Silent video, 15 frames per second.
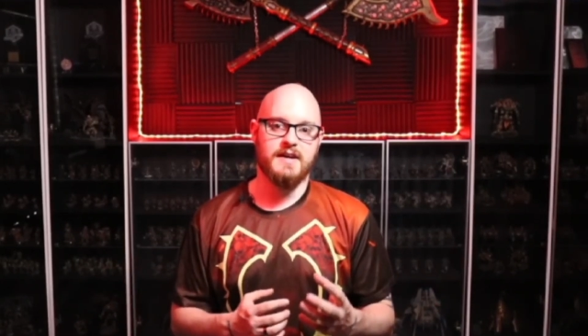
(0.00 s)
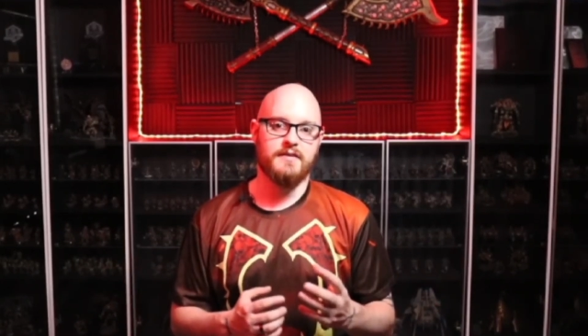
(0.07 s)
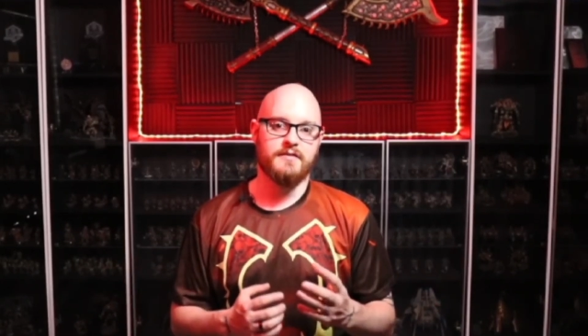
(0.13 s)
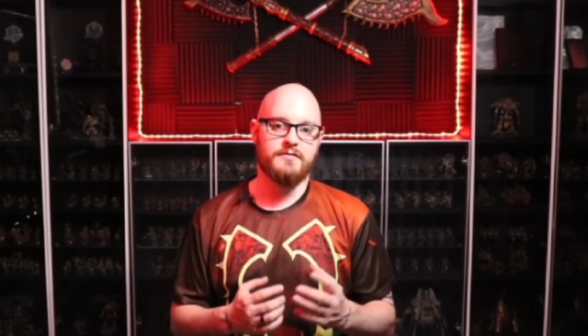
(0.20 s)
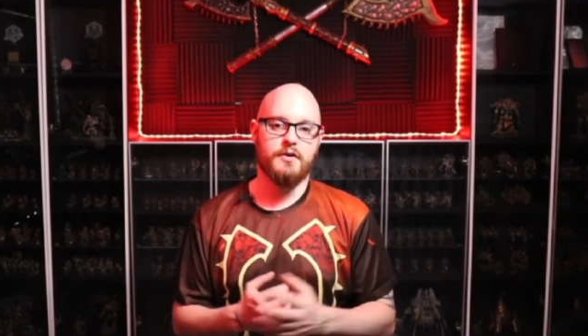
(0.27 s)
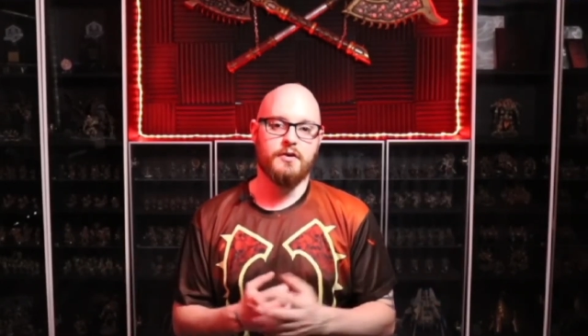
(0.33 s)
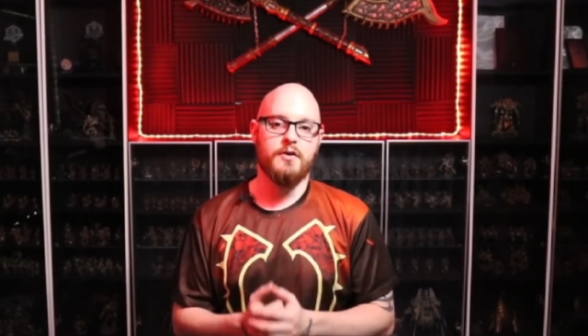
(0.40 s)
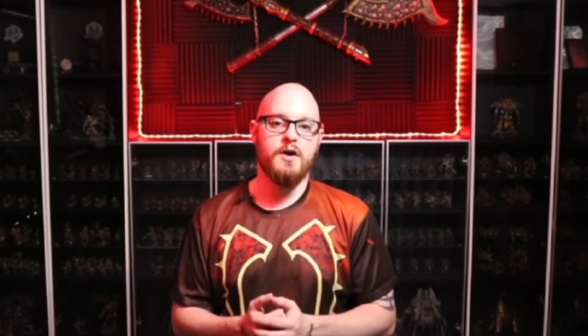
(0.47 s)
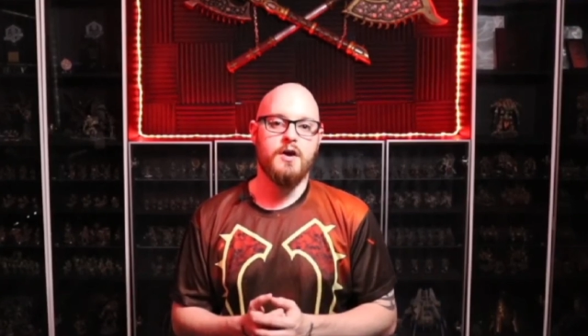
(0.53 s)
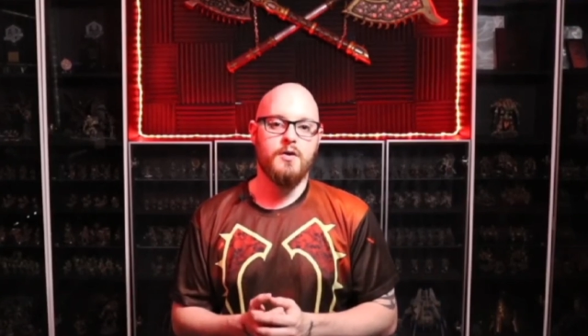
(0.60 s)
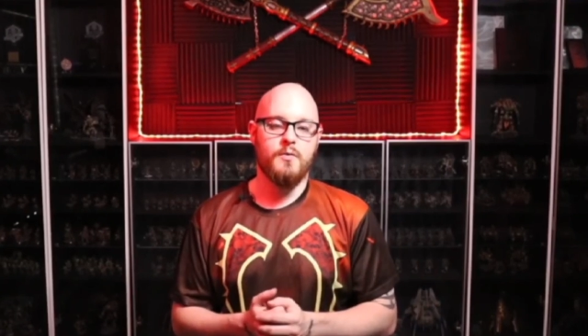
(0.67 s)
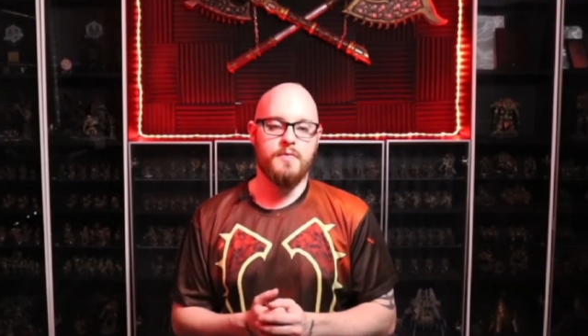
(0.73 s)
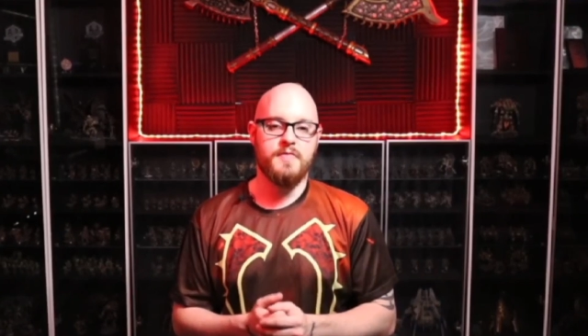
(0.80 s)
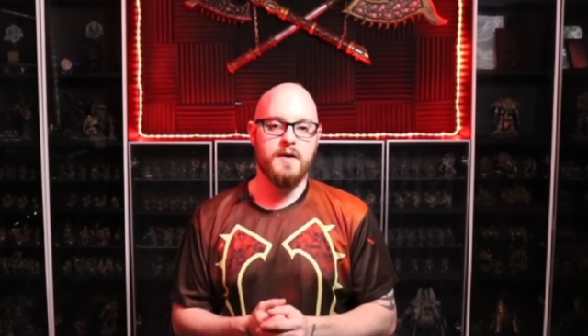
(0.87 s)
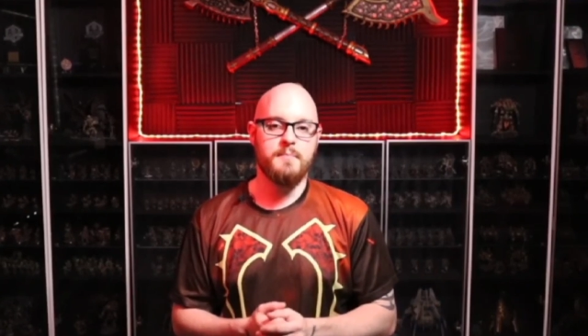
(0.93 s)
So
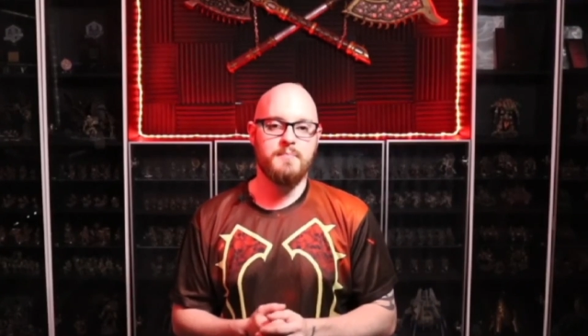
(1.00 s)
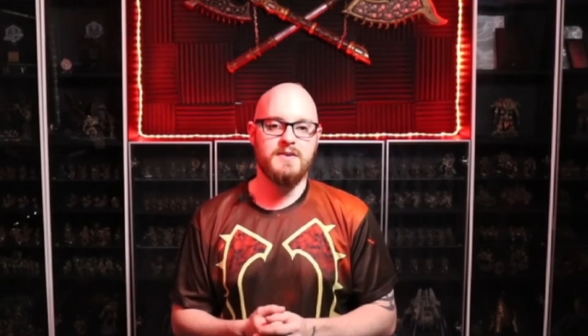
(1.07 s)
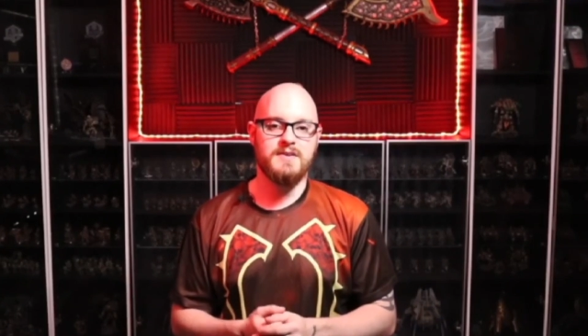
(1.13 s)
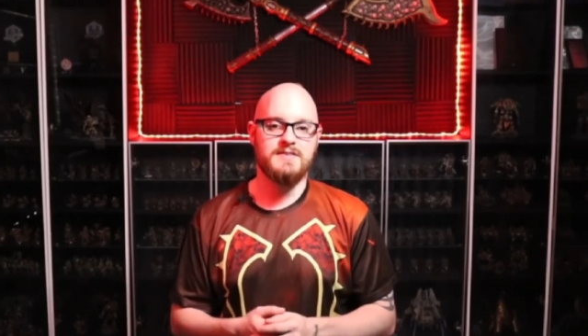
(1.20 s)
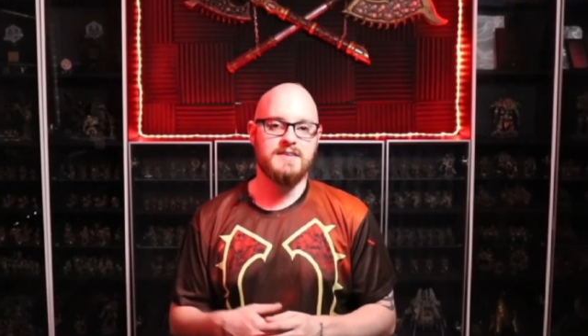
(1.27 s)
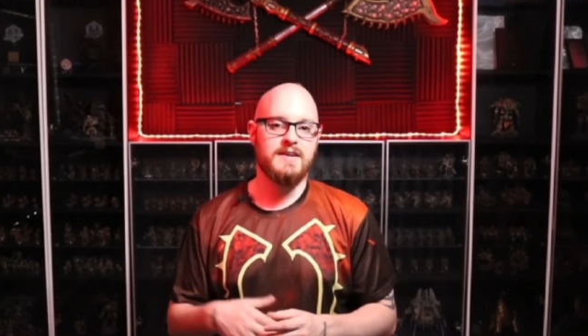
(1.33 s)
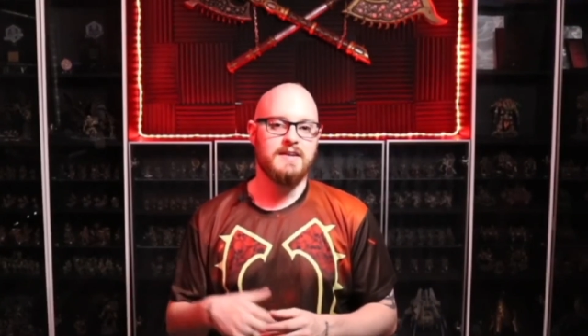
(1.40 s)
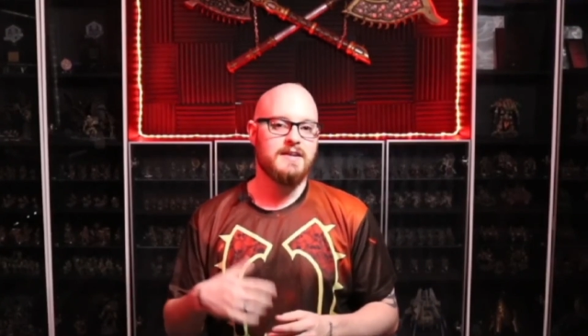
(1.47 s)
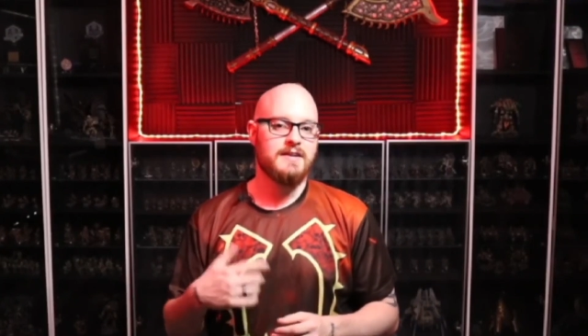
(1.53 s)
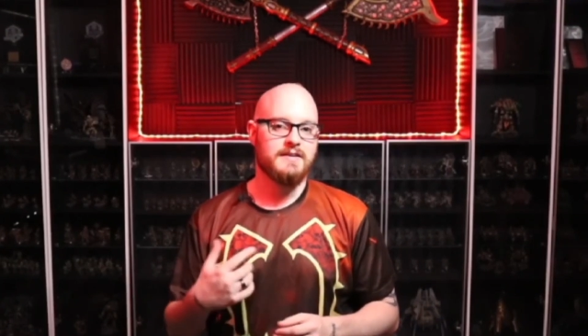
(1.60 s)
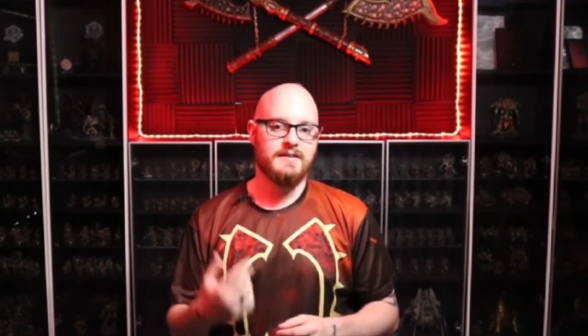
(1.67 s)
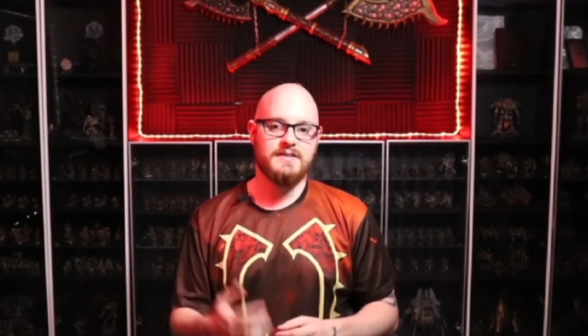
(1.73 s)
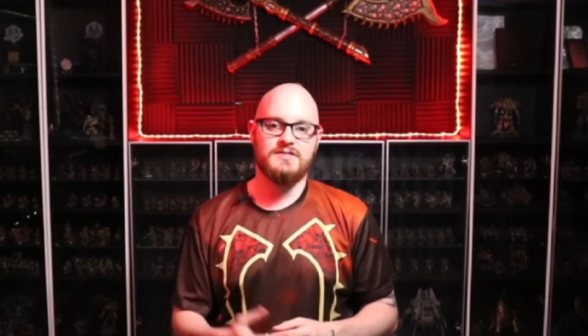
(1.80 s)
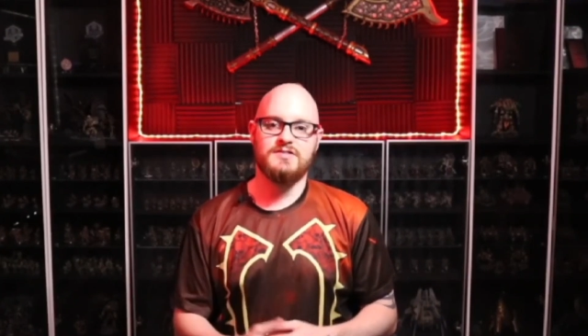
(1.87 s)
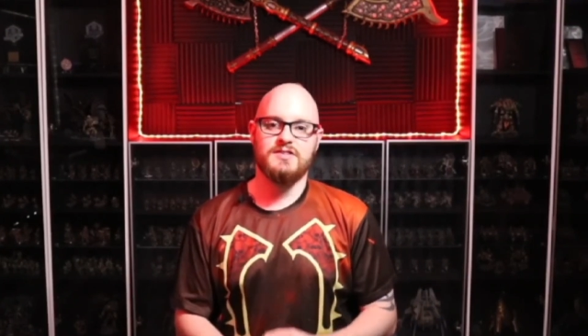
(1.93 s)
with that being said,
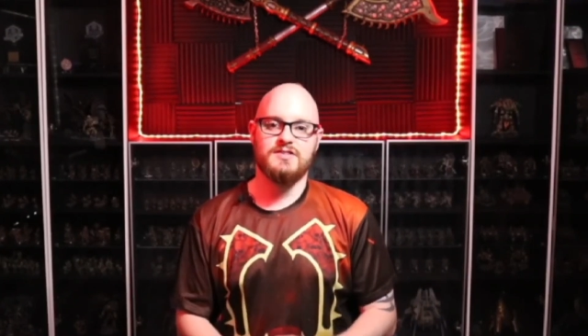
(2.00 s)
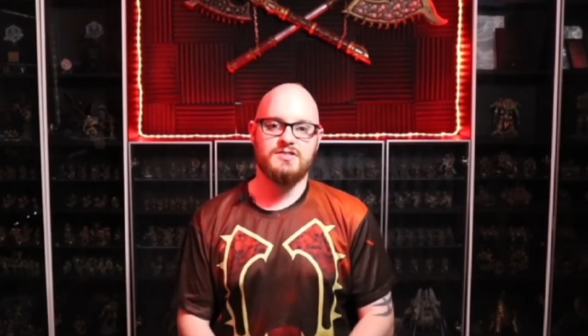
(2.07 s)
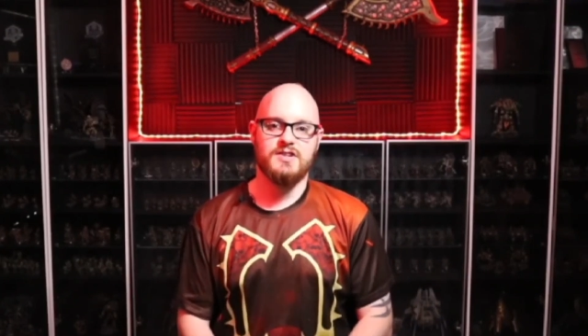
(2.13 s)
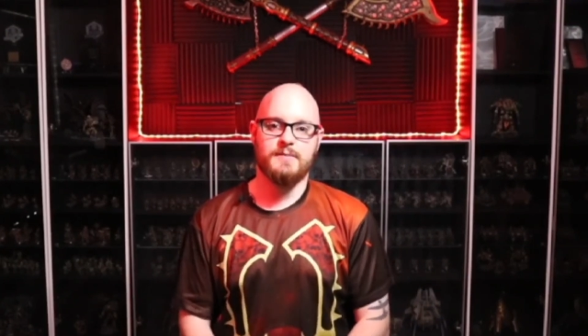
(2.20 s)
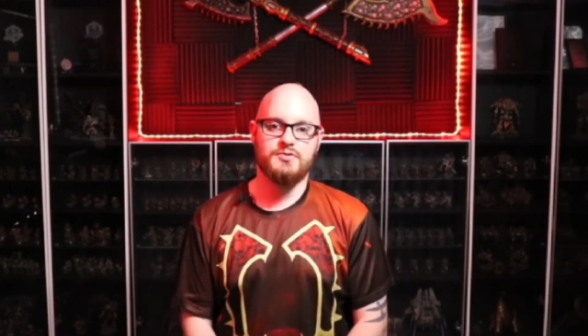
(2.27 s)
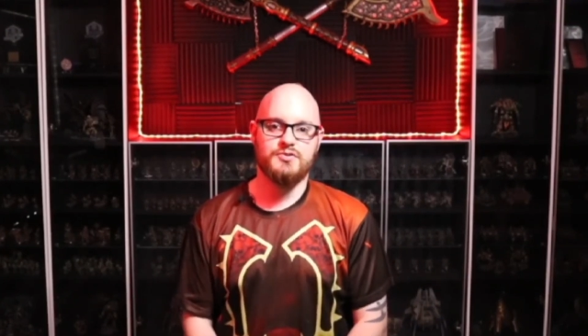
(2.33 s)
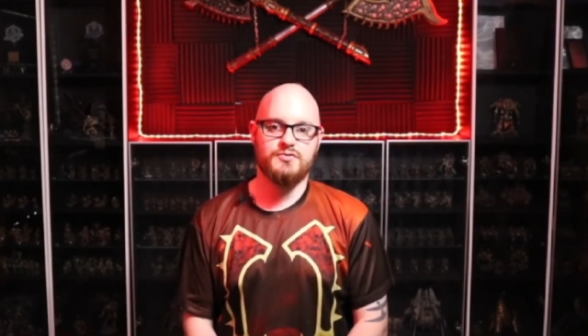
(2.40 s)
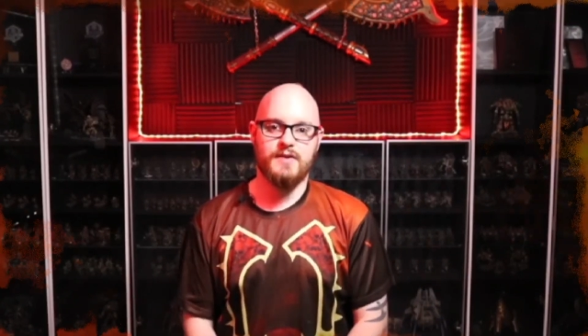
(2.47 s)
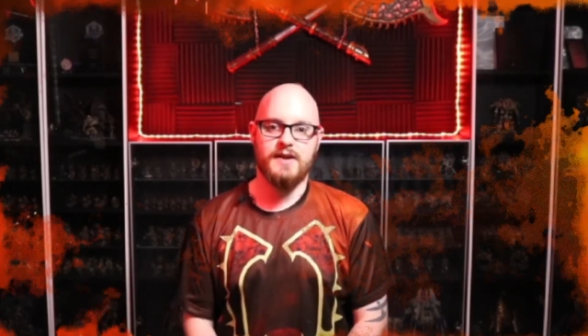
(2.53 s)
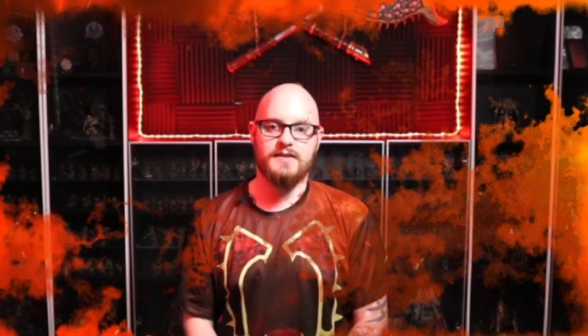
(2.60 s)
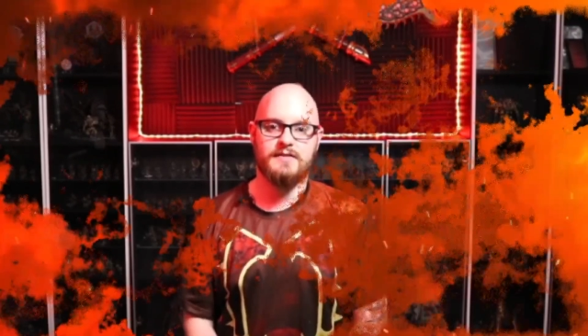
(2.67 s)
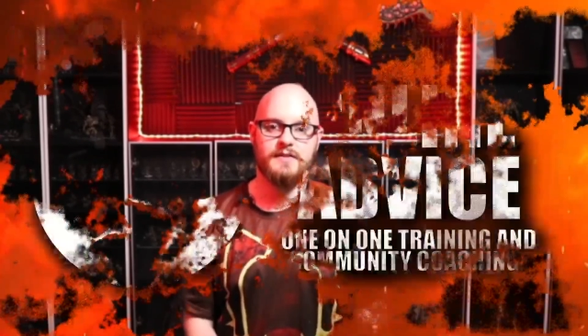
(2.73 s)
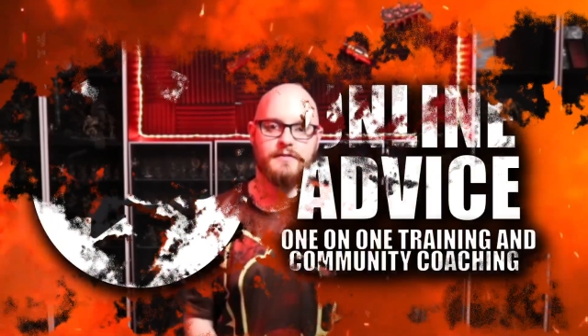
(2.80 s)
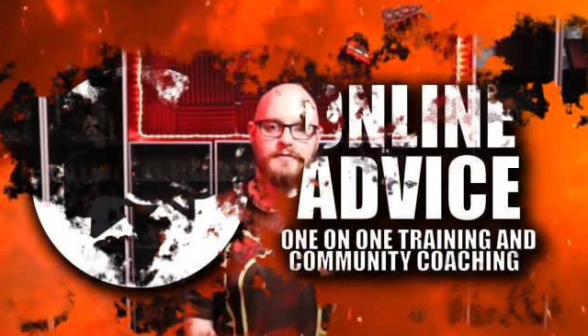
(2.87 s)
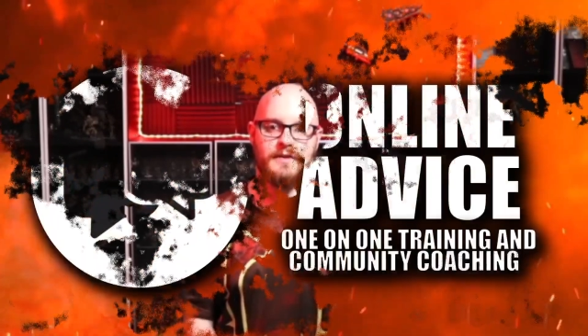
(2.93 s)
let's just jump straight into
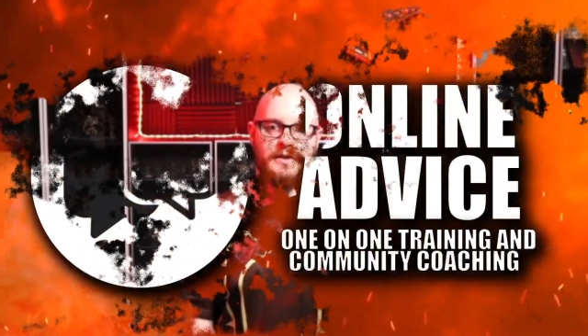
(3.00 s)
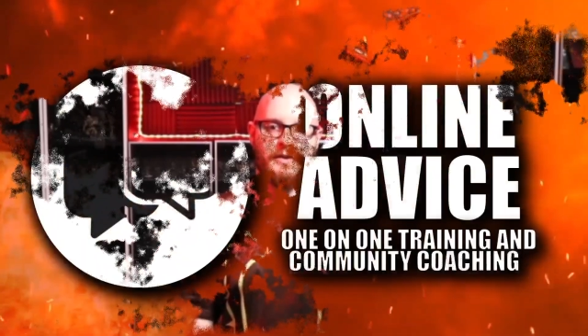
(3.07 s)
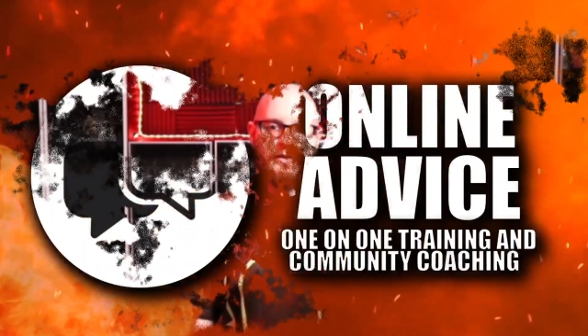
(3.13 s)
the video.